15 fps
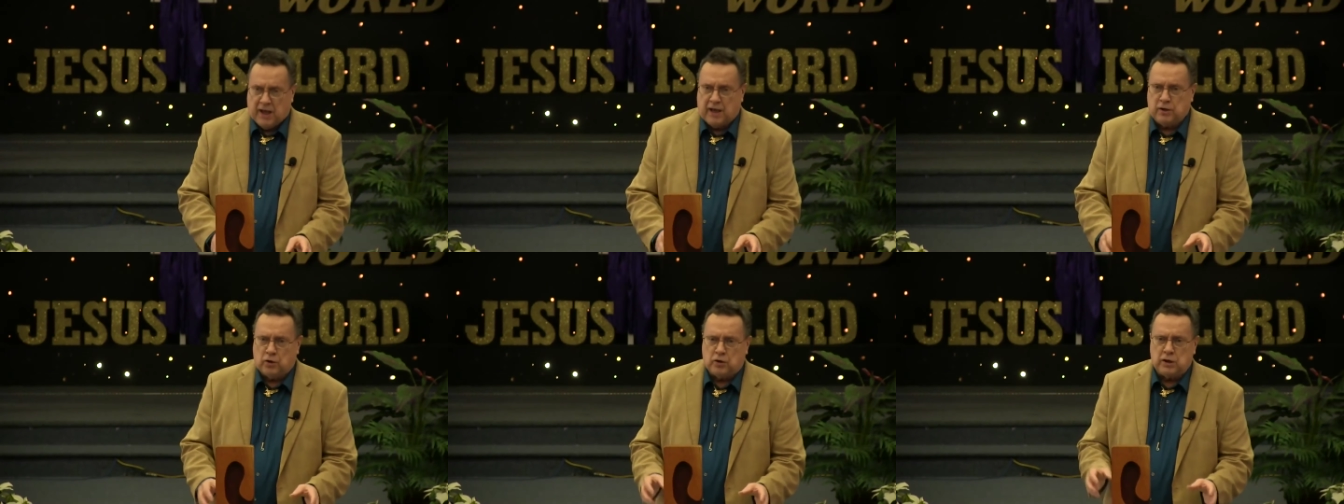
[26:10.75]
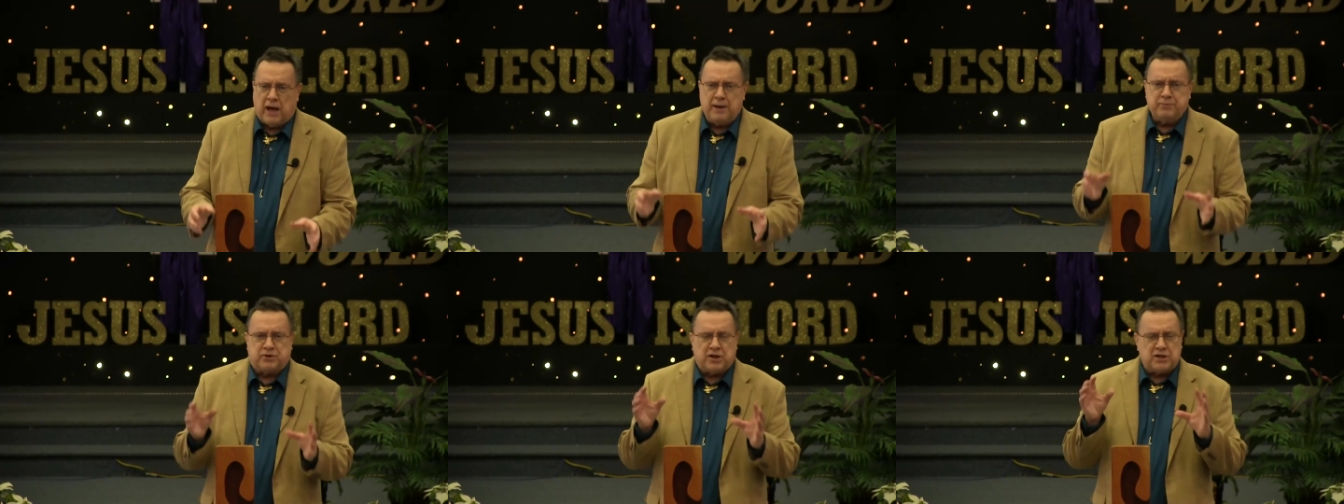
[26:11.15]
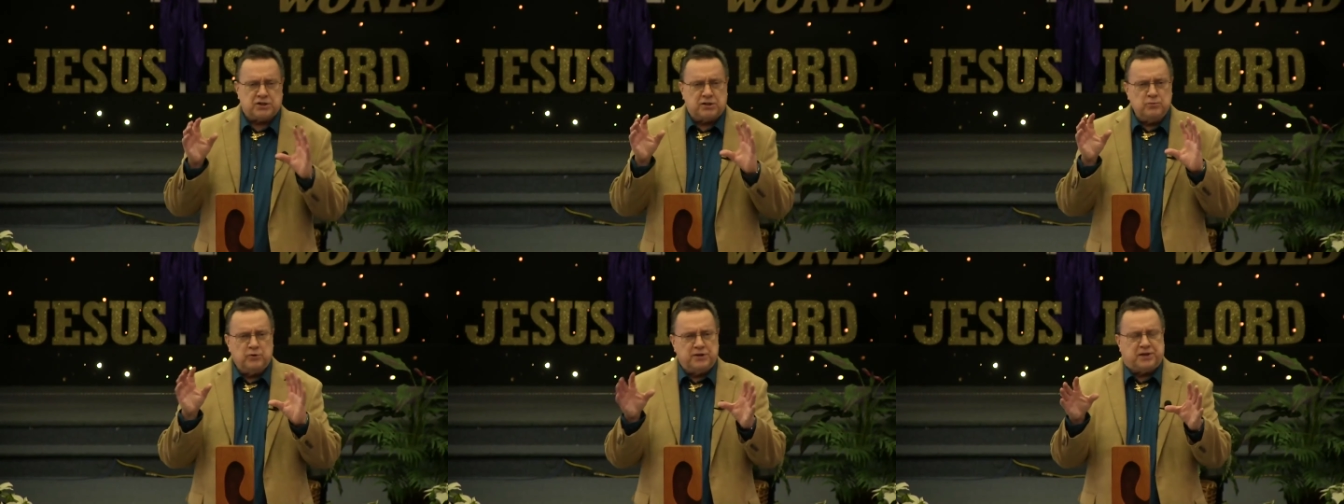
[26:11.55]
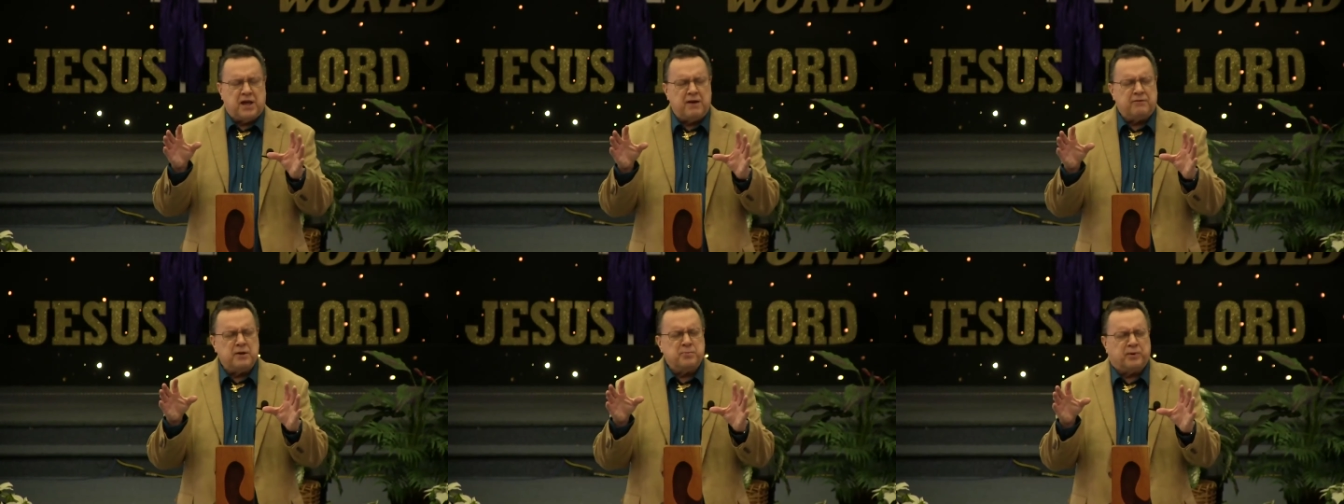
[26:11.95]
And Lord, I'm touching with
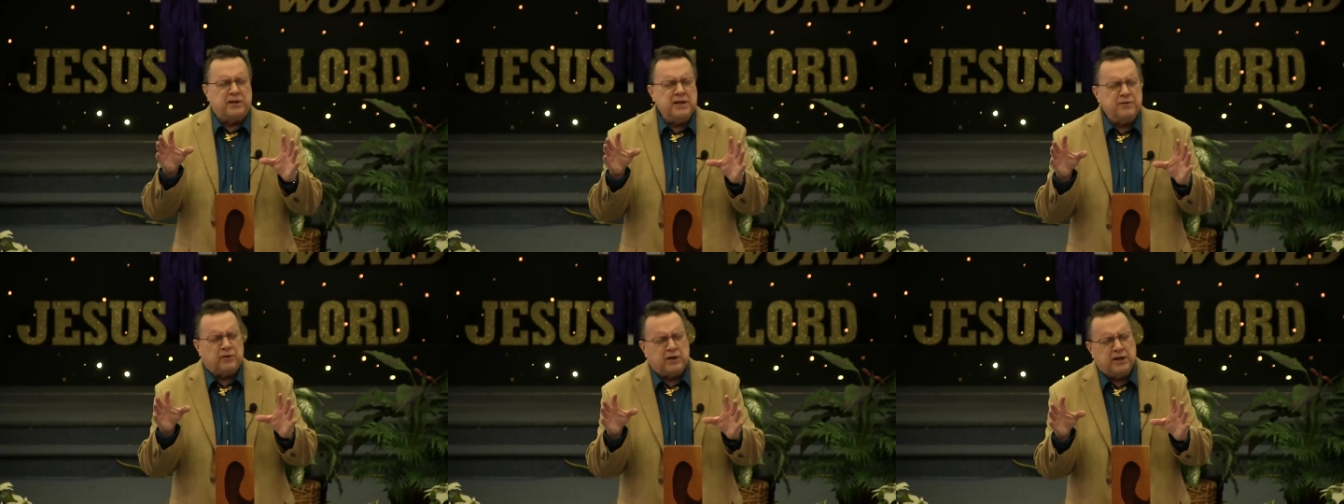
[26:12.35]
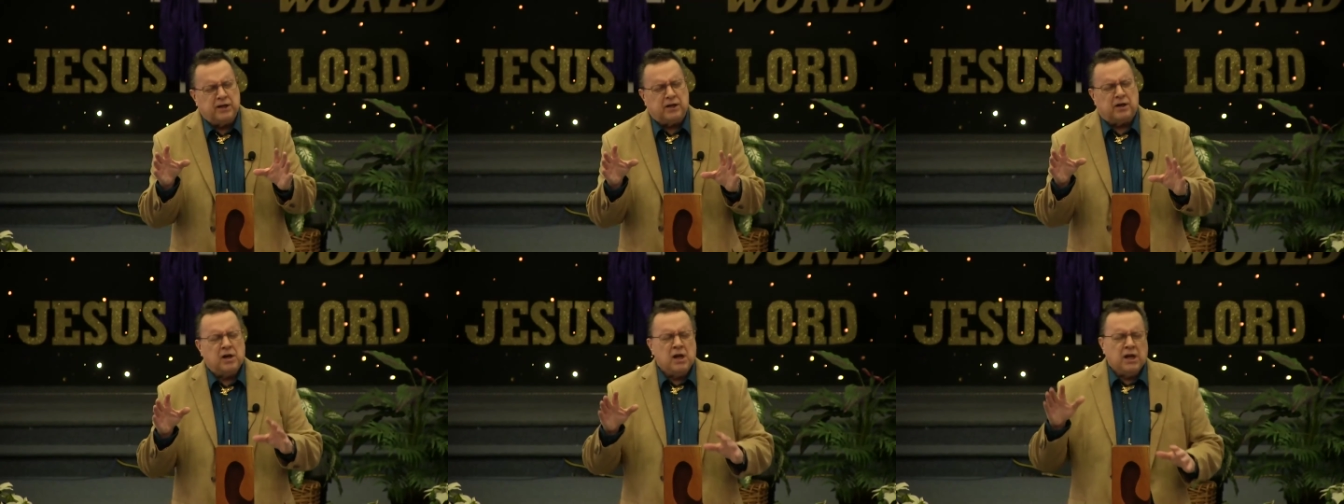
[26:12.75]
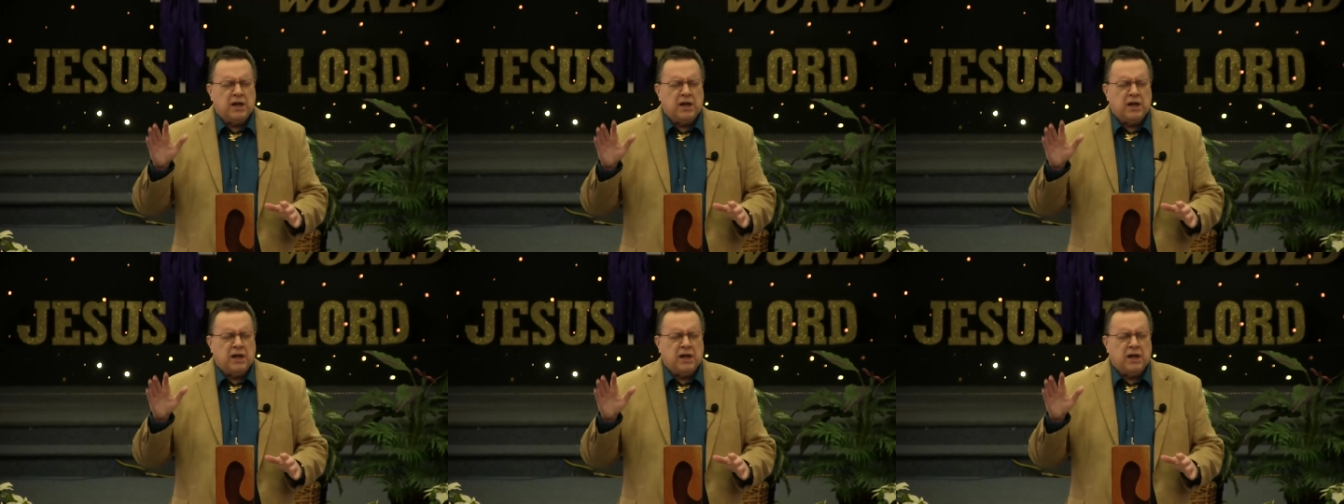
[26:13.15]
every believer here,